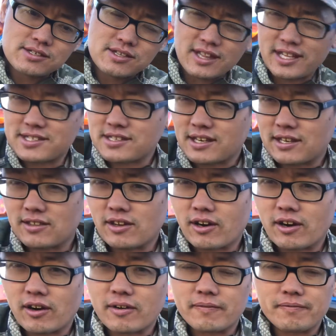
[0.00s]
So that's like
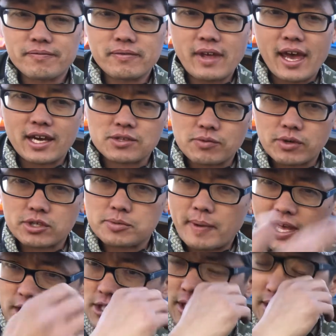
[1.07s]
their X for
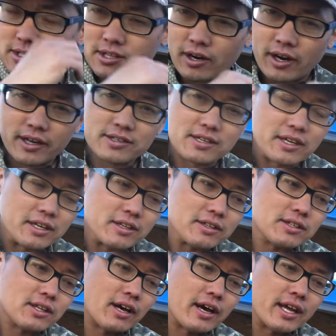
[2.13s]
expansion. It's their hunting
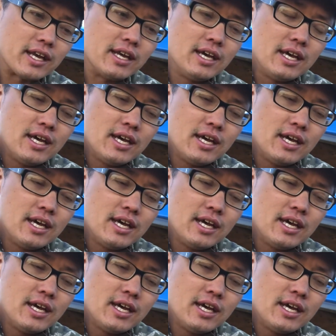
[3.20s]
line.